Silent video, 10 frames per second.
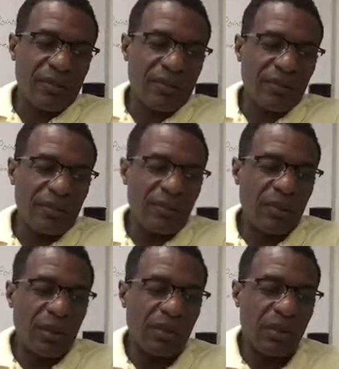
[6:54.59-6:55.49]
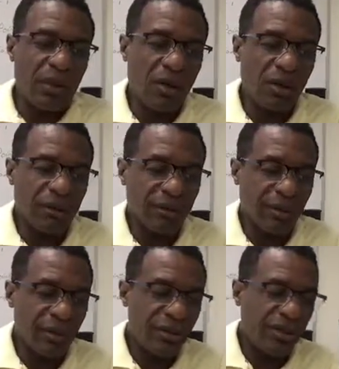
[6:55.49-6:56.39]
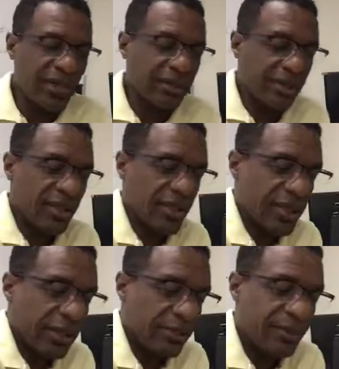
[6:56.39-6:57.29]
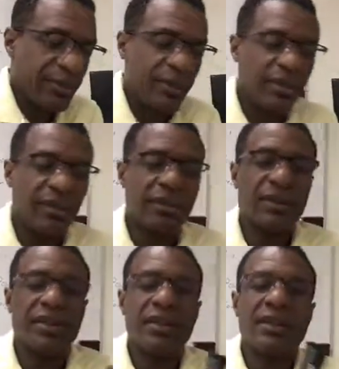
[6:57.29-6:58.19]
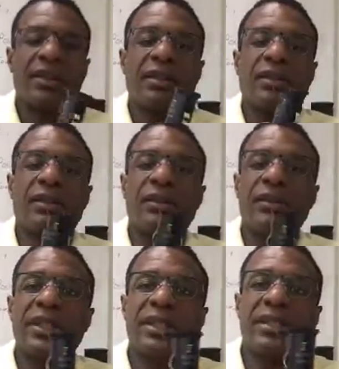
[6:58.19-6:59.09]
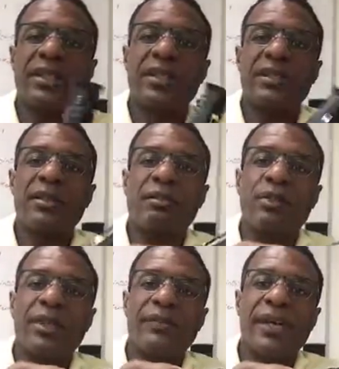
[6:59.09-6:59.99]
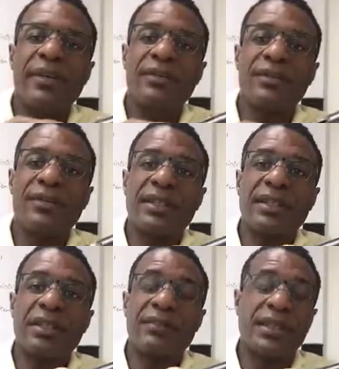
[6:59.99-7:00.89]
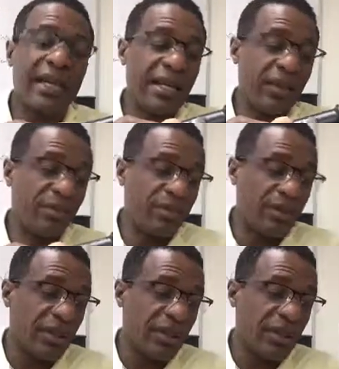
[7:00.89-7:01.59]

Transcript: For all of those except the one that says 0.5 of an amp,